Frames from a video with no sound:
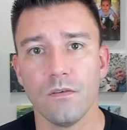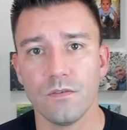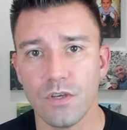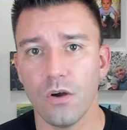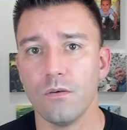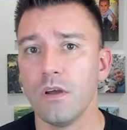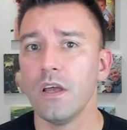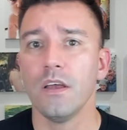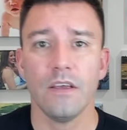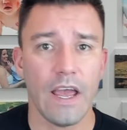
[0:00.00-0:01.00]
So,
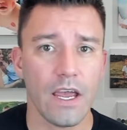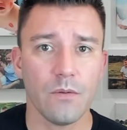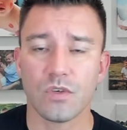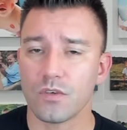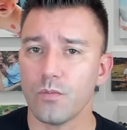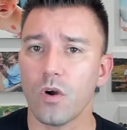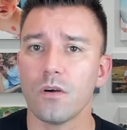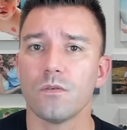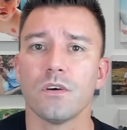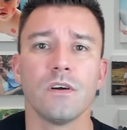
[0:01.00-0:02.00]
hey, Mr.
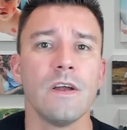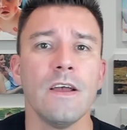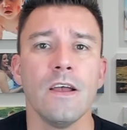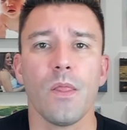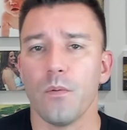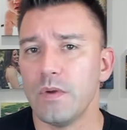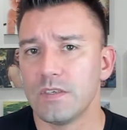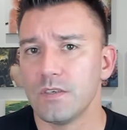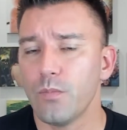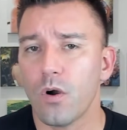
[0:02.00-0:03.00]
Borrower or
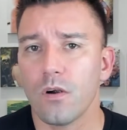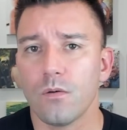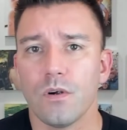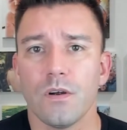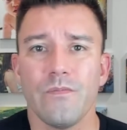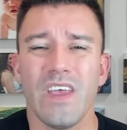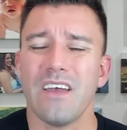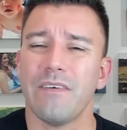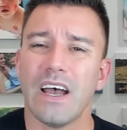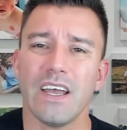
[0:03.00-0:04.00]
Mrs. Borrower, hey,
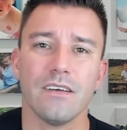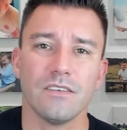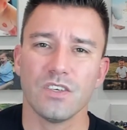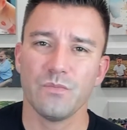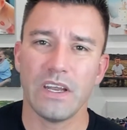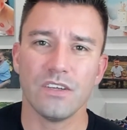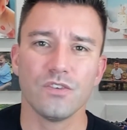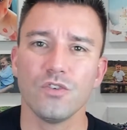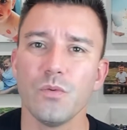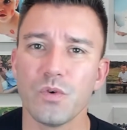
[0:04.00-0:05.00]
if I just made it
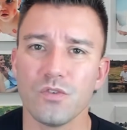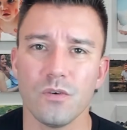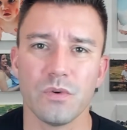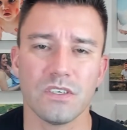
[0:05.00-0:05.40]
super, super